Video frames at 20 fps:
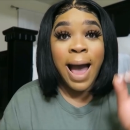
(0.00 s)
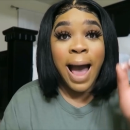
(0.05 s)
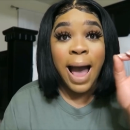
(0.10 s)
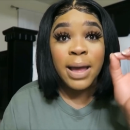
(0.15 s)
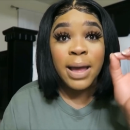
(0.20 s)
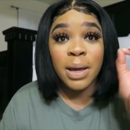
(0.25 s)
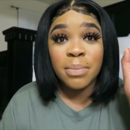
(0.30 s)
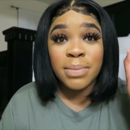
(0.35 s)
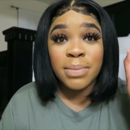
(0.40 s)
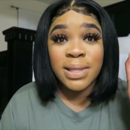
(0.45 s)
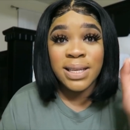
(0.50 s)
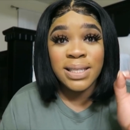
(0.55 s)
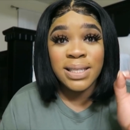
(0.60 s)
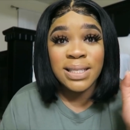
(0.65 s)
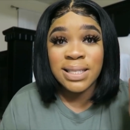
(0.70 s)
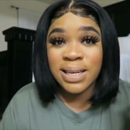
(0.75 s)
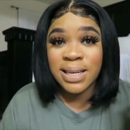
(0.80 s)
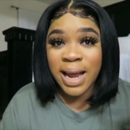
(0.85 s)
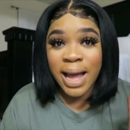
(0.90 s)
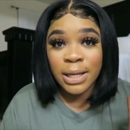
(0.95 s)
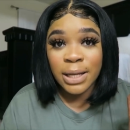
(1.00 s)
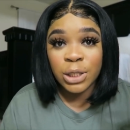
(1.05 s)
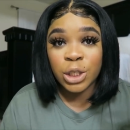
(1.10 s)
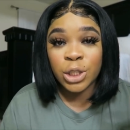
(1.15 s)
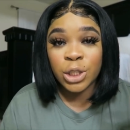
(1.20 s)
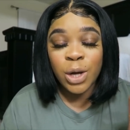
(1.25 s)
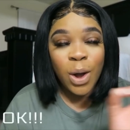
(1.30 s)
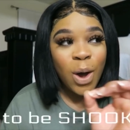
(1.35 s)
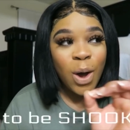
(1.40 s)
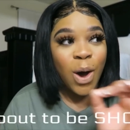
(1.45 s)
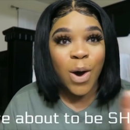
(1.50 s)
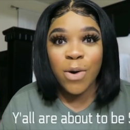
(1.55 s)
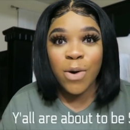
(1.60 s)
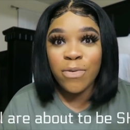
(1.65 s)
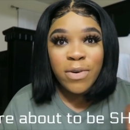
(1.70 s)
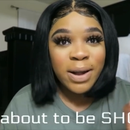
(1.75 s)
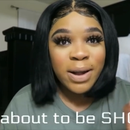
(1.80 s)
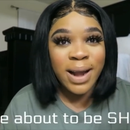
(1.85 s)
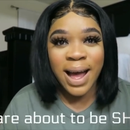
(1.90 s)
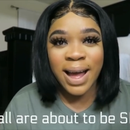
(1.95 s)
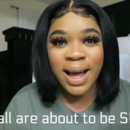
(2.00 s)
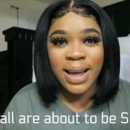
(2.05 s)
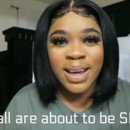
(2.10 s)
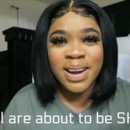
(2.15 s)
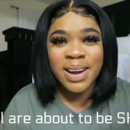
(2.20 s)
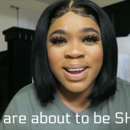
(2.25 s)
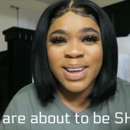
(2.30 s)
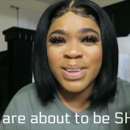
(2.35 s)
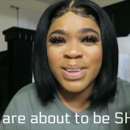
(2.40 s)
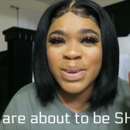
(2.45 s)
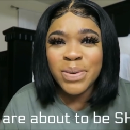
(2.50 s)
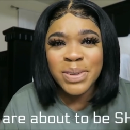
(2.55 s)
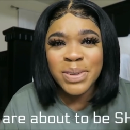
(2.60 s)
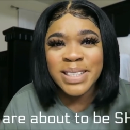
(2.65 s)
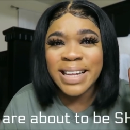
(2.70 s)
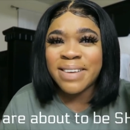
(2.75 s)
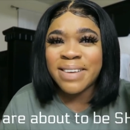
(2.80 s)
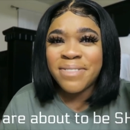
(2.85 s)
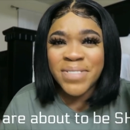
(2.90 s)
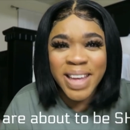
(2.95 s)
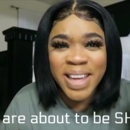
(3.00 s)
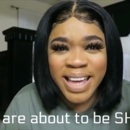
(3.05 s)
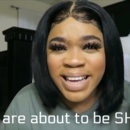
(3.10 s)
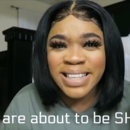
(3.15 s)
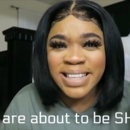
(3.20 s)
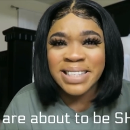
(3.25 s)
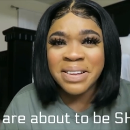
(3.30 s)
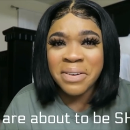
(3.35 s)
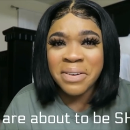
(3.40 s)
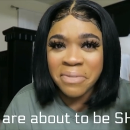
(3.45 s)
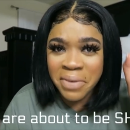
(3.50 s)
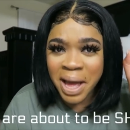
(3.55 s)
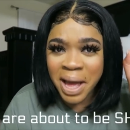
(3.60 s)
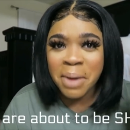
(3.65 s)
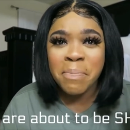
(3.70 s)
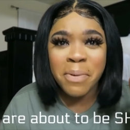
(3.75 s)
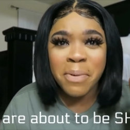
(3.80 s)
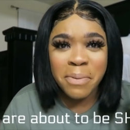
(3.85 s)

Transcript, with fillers: I am this snatched overnight using Vicks Vapor